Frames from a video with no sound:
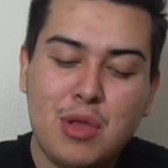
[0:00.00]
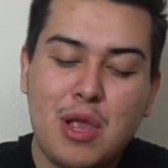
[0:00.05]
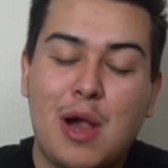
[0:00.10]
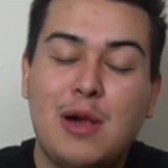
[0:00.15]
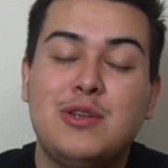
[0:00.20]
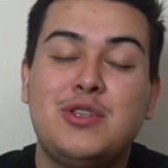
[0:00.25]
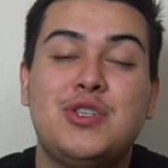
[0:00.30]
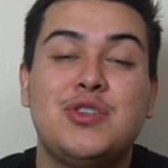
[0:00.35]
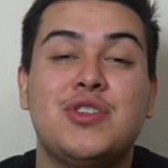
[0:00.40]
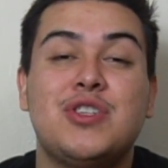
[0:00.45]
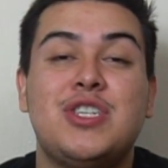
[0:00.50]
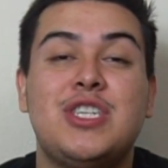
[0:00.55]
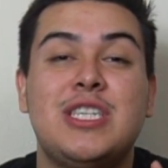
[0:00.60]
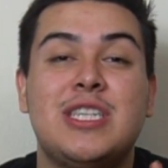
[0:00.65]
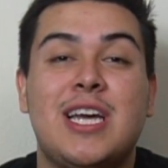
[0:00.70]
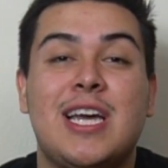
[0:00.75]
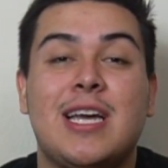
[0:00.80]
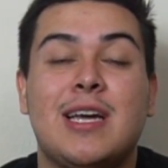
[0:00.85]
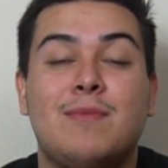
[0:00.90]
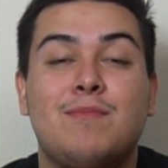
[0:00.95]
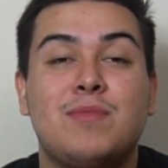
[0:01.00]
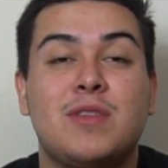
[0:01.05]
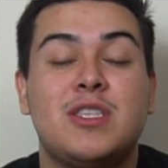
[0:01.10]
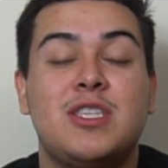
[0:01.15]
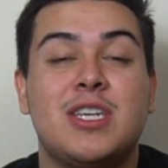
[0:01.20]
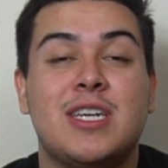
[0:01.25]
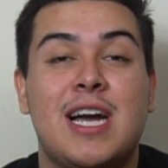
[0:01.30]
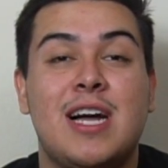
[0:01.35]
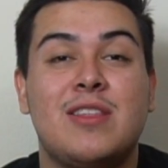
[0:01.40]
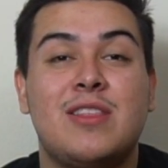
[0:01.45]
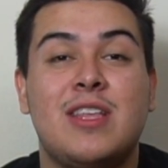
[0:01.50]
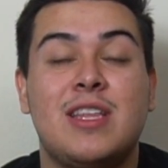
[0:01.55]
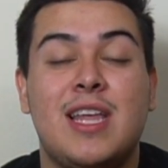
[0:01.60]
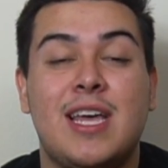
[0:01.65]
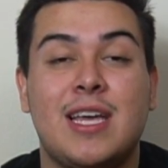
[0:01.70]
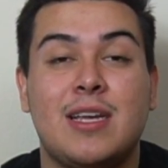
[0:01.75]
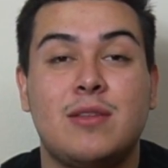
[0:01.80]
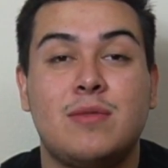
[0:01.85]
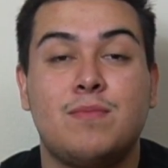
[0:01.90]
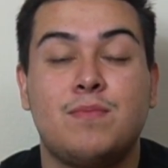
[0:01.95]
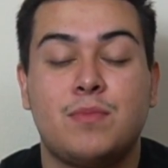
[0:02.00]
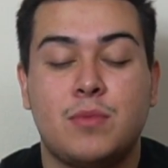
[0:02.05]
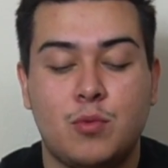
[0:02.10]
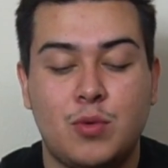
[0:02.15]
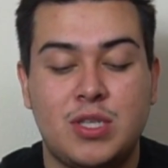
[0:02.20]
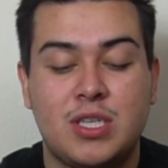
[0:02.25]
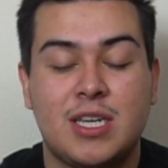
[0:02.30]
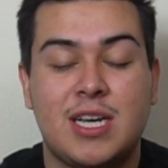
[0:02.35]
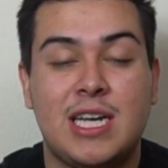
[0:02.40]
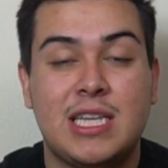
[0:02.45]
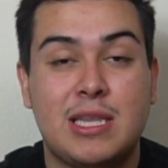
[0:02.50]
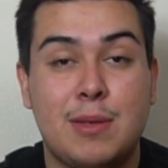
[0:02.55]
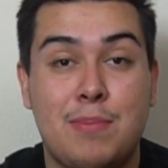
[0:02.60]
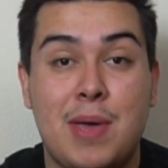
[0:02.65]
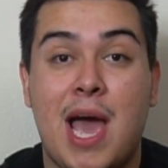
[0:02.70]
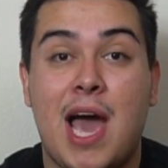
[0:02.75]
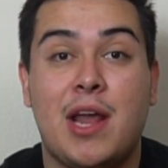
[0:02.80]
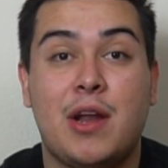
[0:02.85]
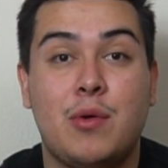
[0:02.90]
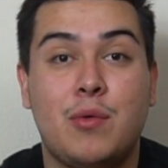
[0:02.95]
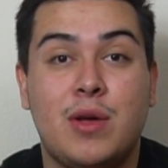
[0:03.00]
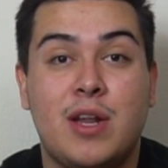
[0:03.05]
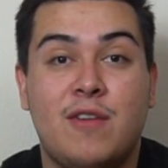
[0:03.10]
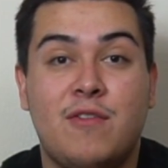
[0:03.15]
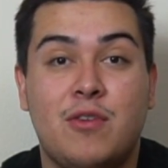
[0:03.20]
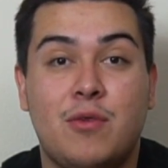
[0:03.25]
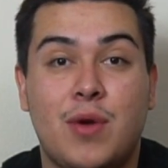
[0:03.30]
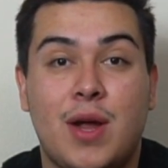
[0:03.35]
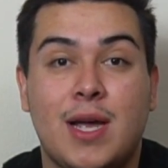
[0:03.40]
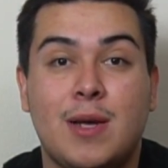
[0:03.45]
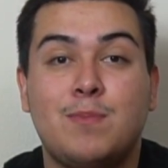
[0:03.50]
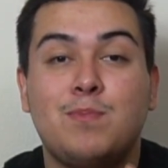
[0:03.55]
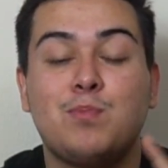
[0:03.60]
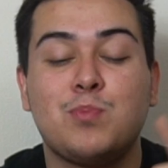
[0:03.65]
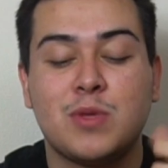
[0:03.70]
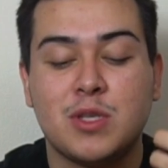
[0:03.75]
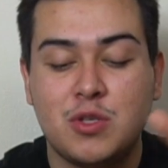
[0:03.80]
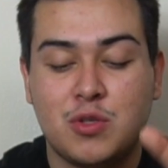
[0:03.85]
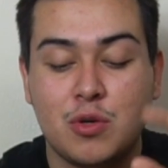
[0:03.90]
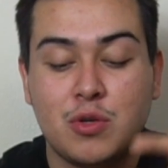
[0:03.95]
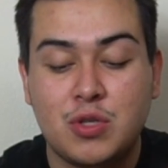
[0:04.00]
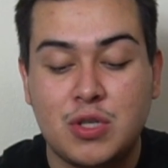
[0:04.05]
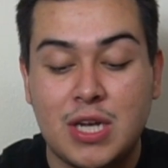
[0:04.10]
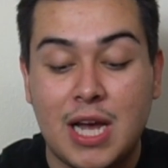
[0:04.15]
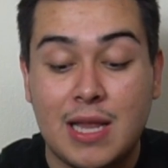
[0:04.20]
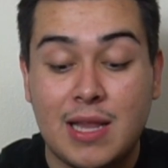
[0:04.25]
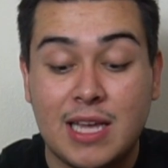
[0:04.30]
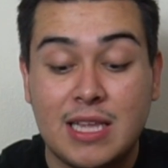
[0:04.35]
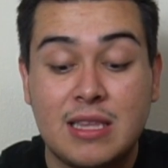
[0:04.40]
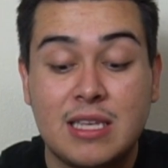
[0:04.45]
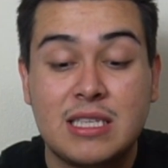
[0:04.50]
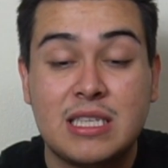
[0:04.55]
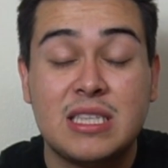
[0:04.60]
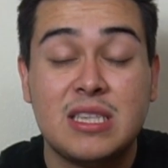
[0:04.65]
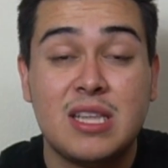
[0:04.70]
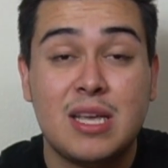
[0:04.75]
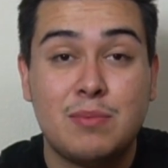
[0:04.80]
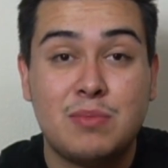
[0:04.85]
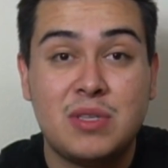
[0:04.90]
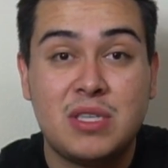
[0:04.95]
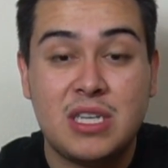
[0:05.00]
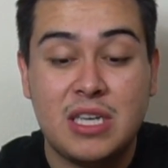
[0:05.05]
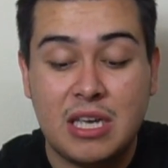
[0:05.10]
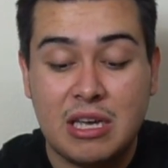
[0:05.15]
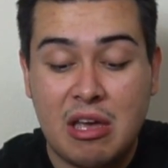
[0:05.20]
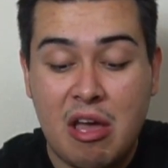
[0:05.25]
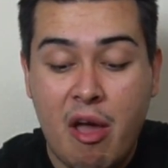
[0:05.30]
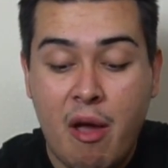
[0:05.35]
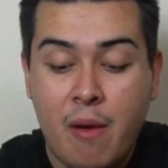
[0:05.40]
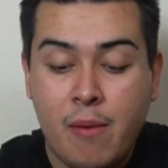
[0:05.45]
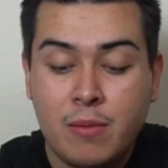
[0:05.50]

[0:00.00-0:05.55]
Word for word: And she like took out the, like, we took out the pad or whatever, right? And so she had like this lipstick,